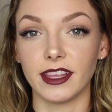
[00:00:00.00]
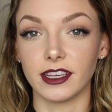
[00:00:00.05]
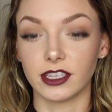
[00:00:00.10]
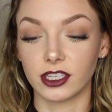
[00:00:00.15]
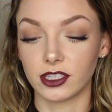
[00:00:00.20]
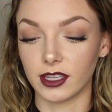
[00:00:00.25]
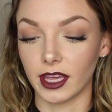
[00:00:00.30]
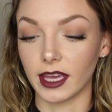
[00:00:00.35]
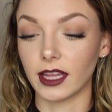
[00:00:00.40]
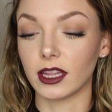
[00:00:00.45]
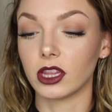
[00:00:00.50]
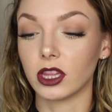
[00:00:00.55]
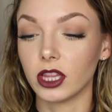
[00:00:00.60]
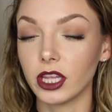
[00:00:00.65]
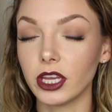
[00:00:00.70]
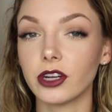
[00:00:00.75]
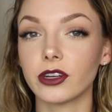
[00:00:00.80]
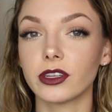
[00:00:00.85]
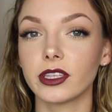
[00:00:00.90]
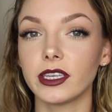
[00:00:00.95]
This like
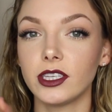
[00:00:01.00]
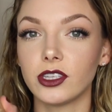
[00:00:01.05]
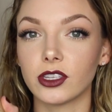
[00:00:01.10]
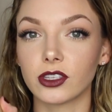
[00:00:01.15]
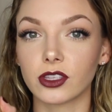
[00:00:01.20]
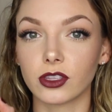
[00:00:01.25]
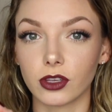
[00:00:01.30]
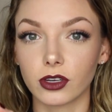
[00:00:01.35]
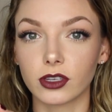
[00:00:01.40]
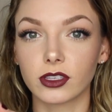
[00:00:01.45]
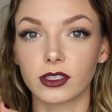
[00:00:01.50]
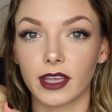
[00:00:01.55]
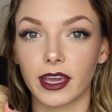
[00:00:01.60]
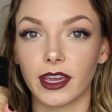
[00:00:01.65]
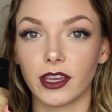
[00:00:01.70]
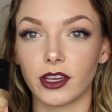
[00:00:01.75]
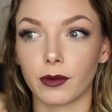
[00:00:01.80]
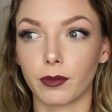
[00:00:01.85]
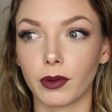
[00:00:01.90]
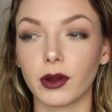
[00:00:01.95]
literally just looks
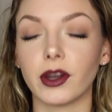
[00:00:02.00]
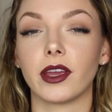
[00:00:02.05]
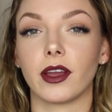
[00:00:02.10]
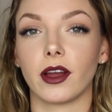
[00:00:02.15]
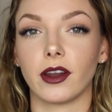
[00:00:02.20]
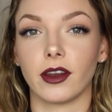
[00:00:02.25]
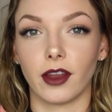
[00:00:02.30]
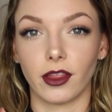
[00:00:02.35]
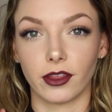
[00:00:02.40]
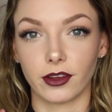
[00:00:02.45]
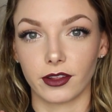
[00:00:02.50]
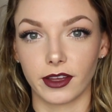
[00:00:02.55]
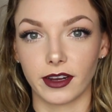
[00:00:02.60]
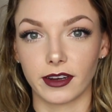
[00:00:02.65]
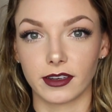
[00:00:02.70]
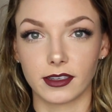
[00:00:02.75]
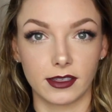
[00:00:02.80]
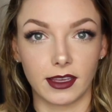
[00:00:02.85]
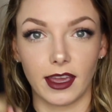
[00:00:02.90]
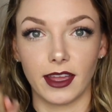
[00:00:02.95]
like you're putting on another
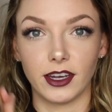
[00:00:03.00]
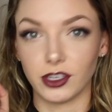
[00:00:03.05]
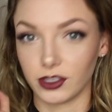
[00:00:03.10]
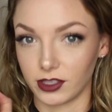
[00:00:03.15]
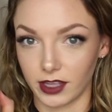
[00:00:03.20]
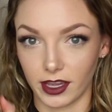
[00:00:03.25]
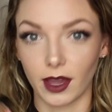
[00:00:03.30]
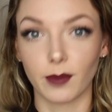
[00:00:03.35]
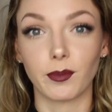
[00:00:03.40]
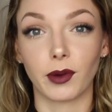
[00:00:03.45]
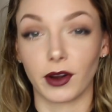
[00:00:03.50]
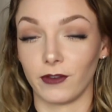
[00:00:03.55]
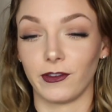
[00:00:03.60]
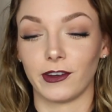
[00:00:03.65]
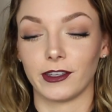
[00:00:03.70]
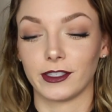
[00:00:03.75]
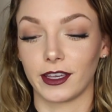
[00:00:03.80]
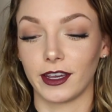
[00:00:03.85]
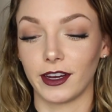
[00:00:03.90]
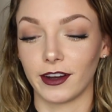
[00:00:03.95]
layer of skin, just like a
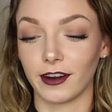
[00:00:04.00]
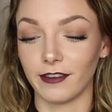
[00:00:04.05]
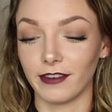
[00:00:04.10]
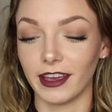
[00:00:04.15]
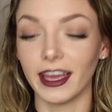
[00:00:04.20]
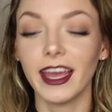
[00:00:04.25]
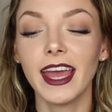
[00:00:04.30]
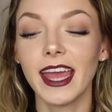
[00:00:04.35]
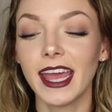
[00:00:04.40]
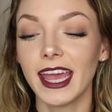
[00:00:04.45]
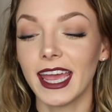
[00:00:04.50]
perfect layer of it.